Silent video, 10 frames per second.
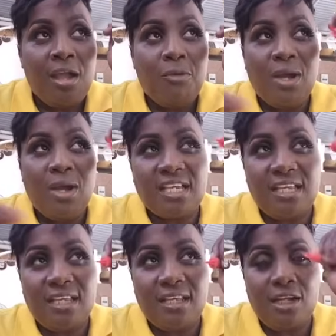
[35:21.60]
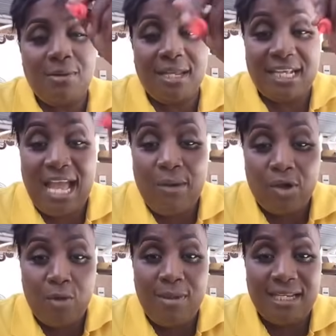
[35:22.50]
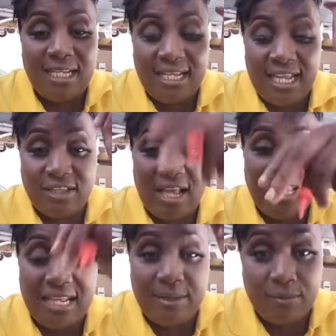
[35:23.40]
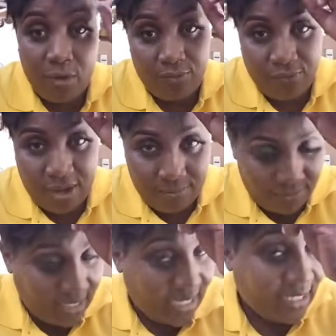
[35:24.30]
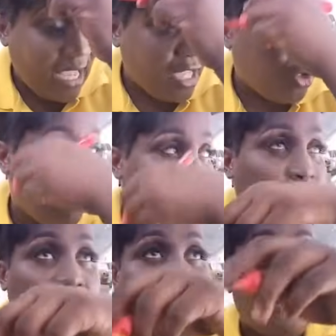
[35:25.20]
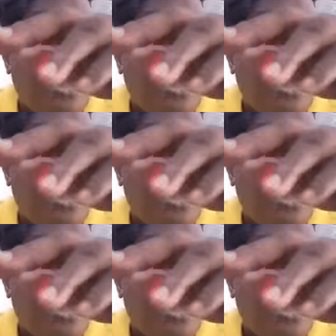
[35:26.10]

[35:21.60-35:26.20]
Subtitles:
Watch. No man, the guy will come and the lady, I hear them come from. I hear the guy come from.